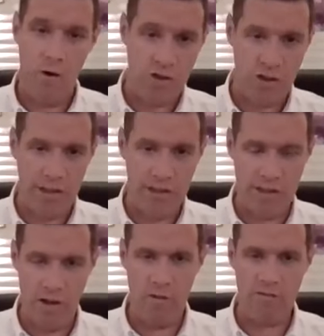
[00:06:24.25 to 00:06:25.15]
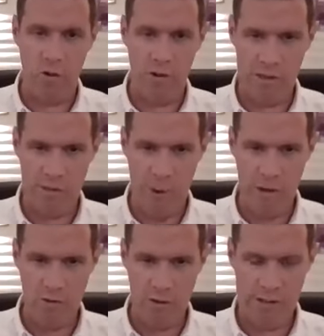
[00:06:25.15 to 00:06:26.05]
or she dissolves, all
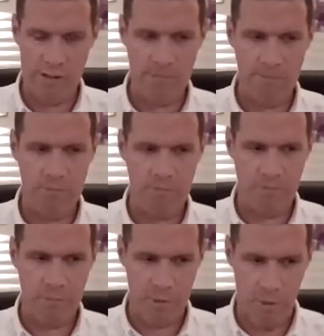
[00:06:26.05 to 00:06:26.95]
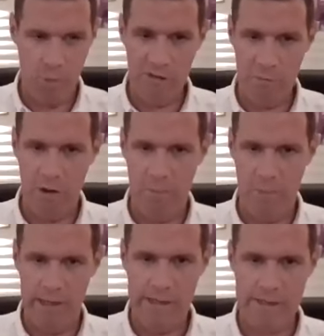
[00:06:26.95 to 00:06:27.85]
these boundaries that we
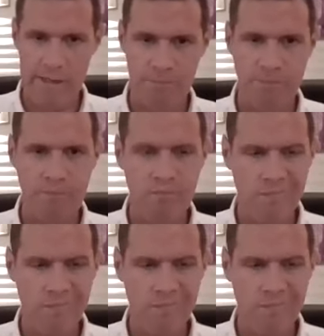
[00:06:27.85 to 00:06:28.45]
put in place,